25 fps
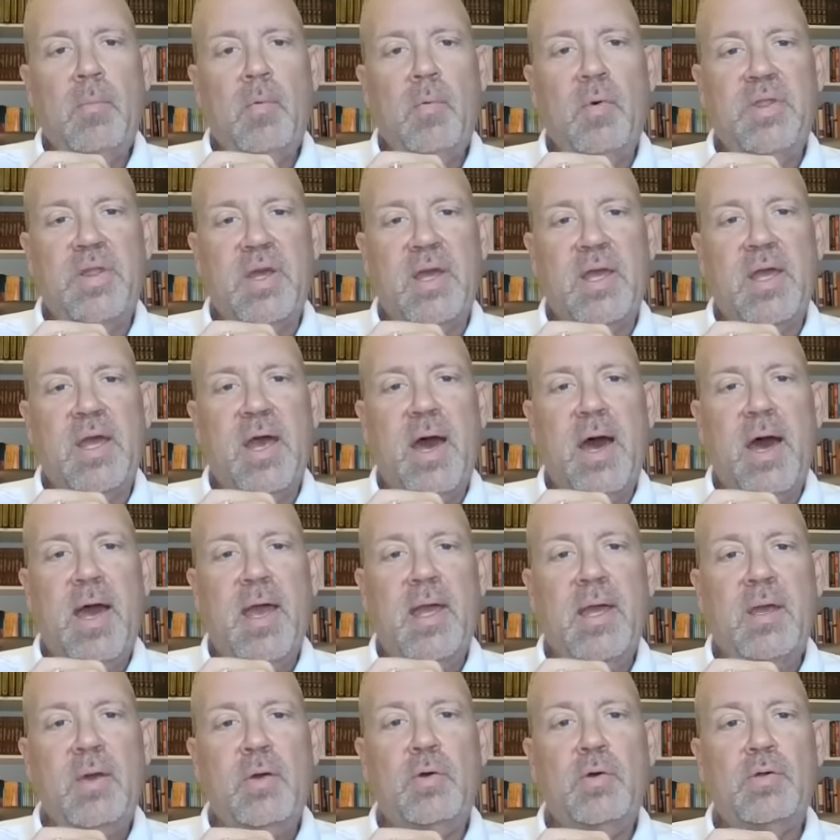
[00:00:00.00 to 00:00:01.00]
with a
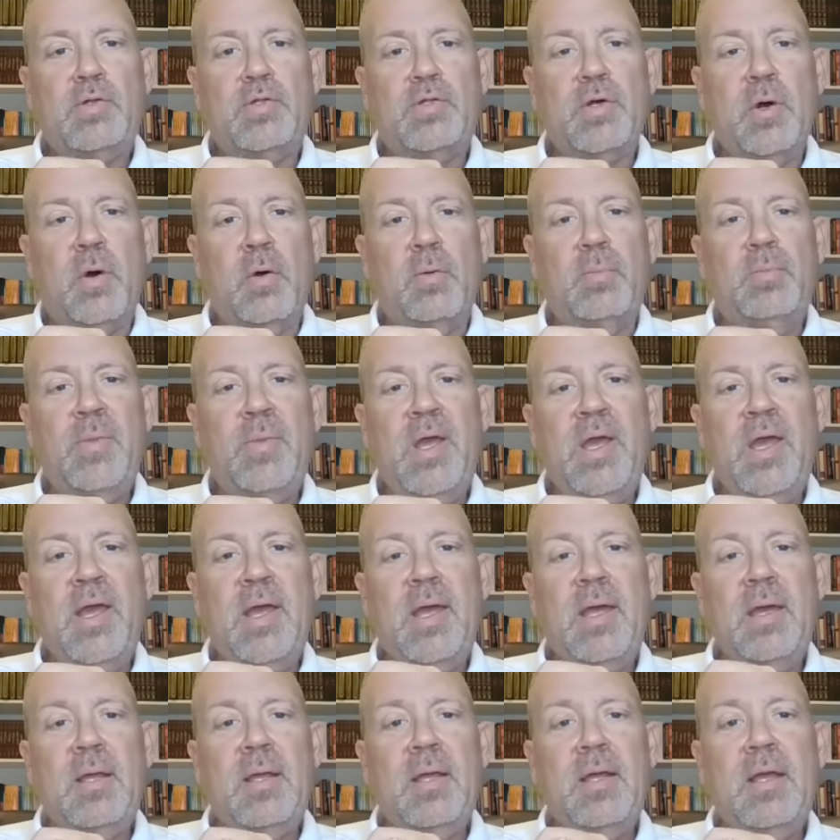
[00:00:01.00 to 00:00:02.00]
guy who told
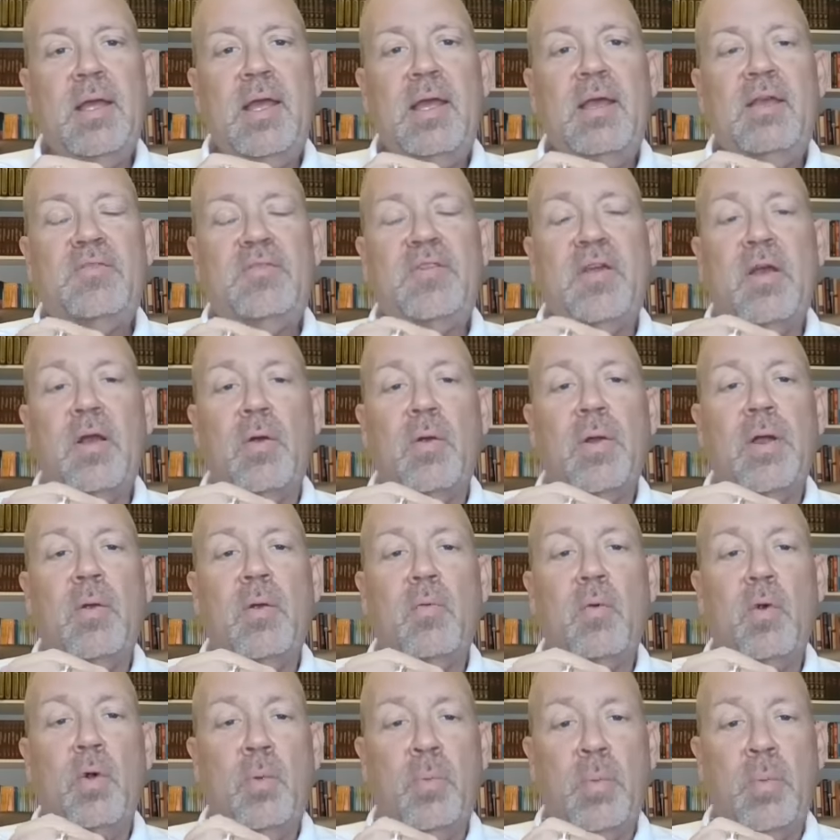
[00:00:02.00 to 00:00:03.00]
me he's
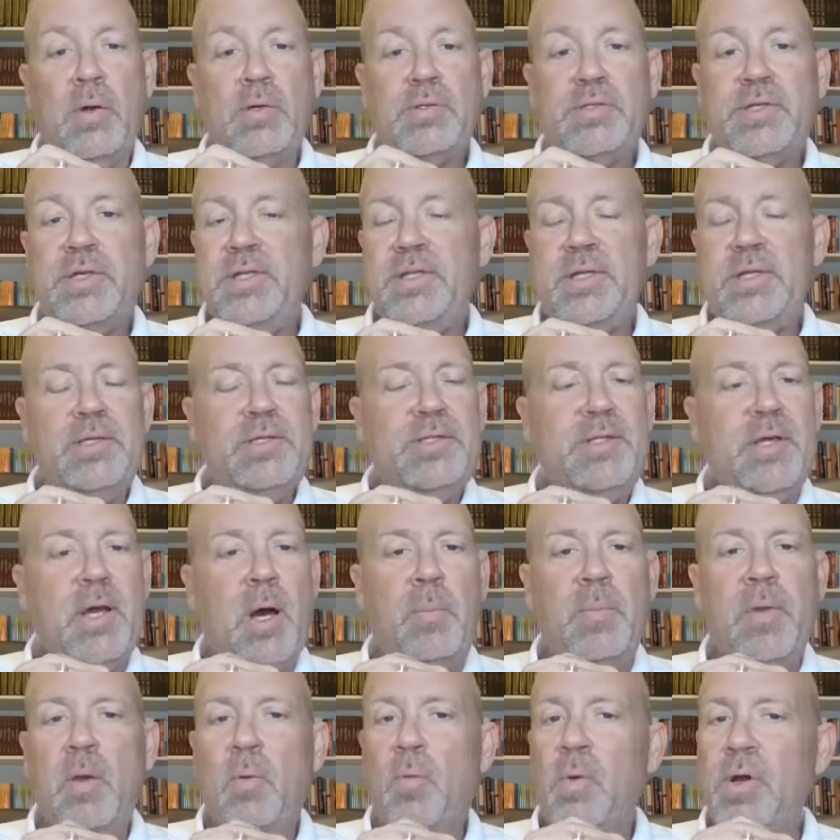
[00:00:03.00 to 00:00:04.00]
hearing rumors. He didn't
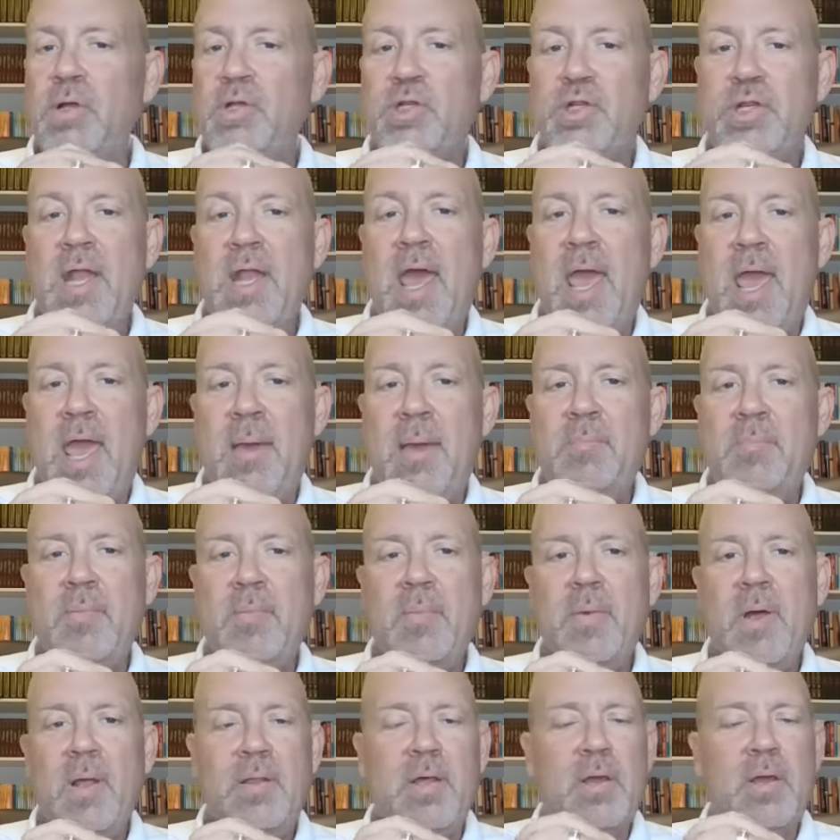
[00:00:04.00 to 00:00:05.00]
tell me which
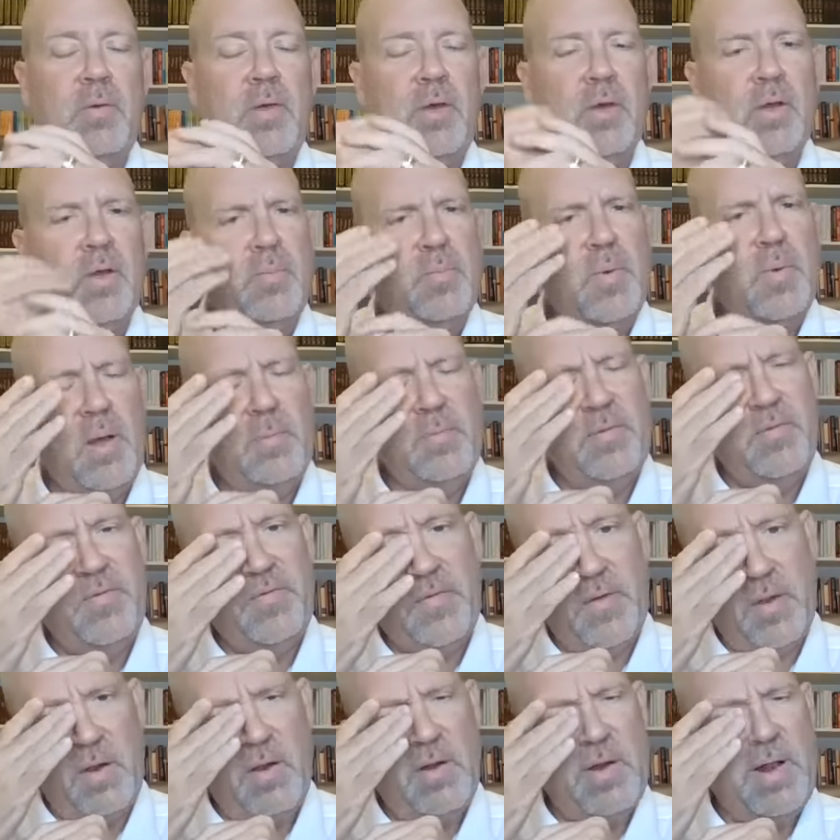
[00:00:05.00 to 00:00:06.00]
name. I think we could probably
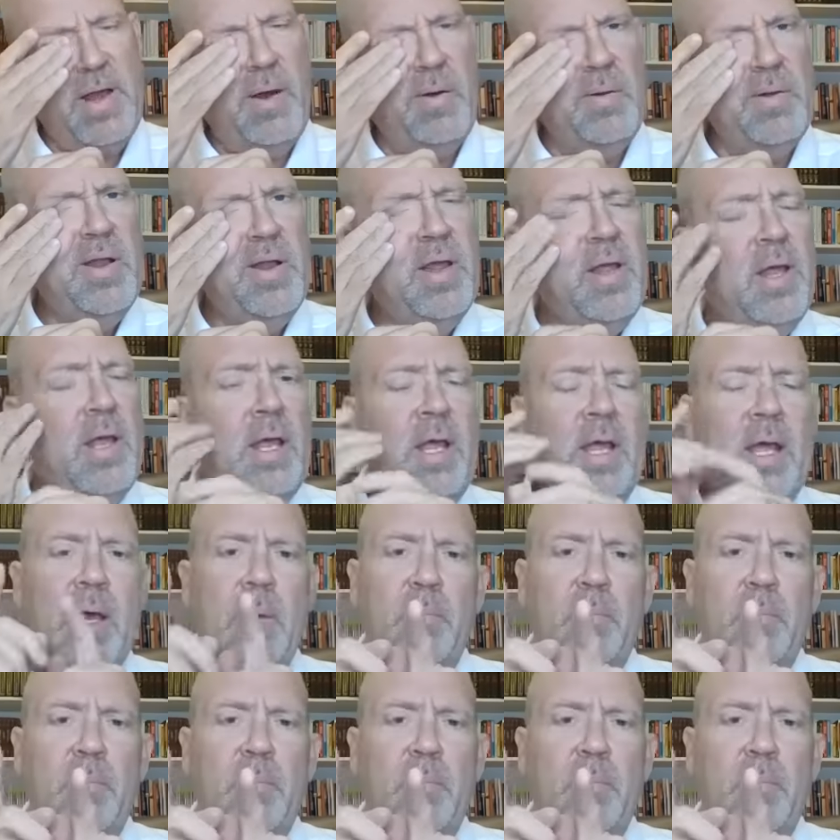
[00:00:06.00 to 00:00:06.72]
figure it out.